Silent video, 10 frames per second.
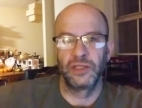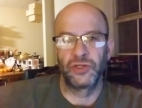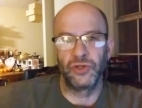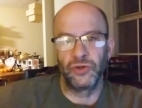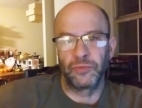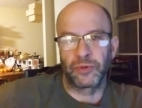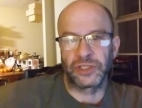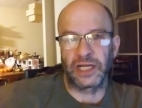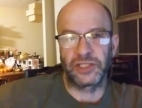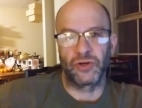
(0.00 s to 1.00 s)
to
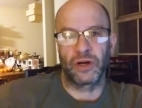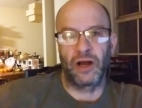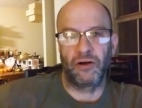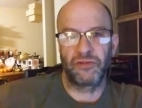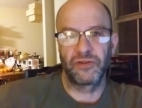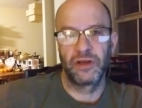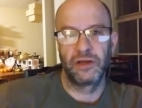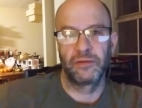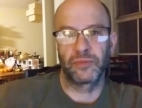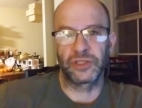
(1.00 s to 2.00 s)
protect your health,
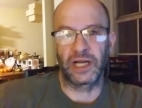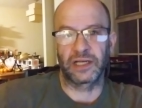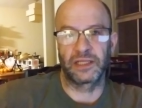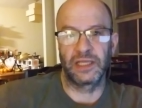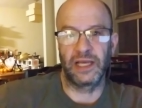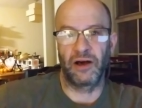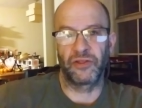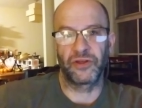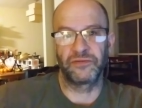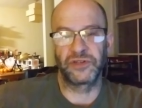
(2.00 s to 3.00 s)
protect the
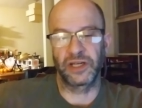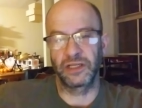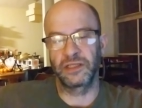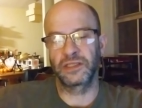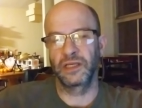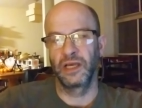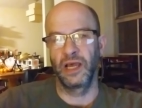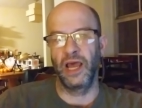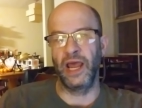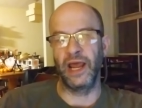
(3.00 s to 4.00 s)
health of chickens,
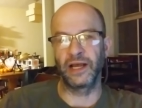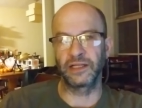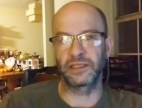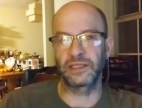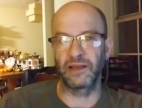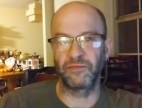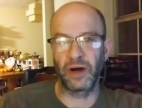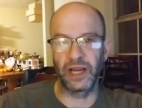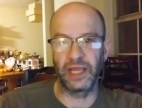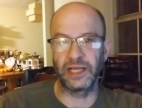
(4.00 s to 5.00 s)
and save
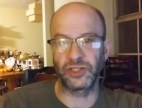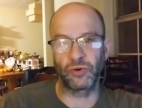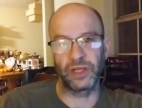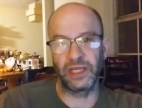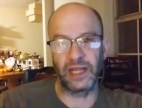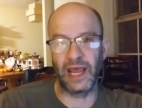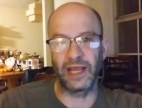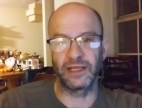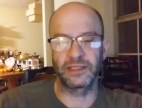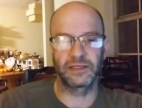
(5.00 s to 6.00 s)
money. And don't eat
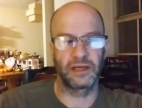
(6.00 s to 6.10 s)
eggs.